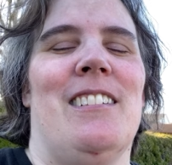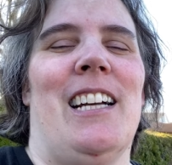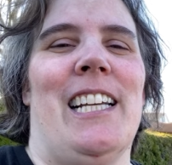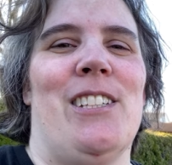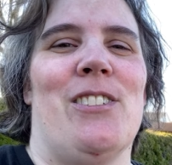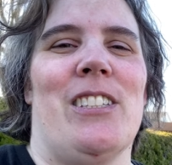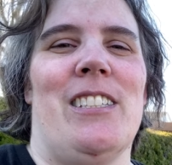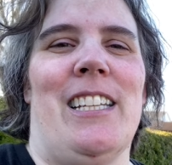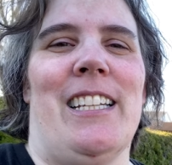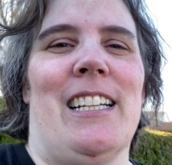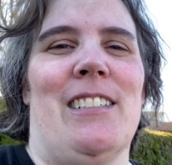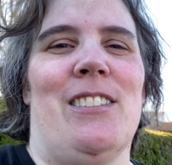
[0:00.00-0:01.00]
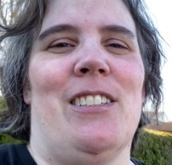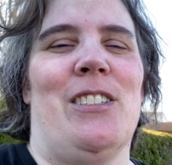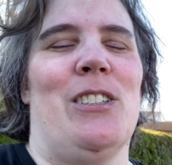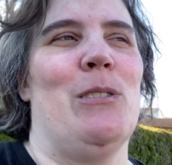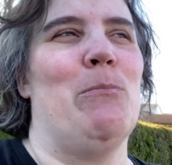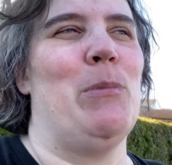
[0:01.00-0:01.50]
I usually take it out to the
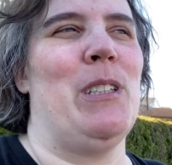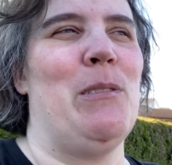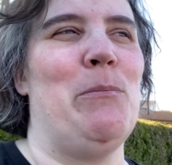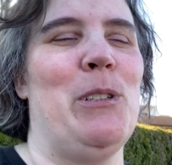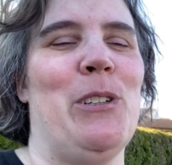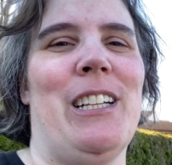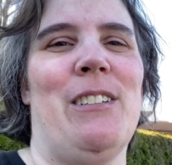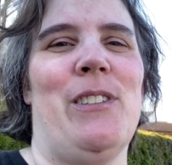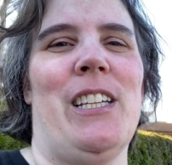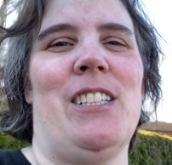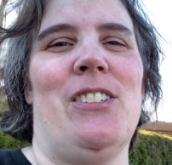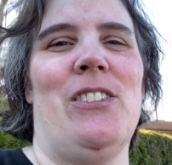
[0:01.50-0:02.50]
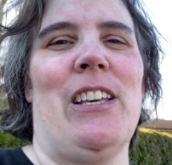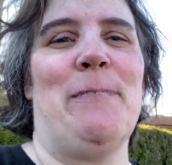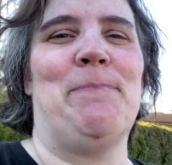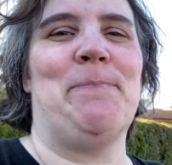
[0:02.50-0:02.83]
curb, but it'd be great if they could do that.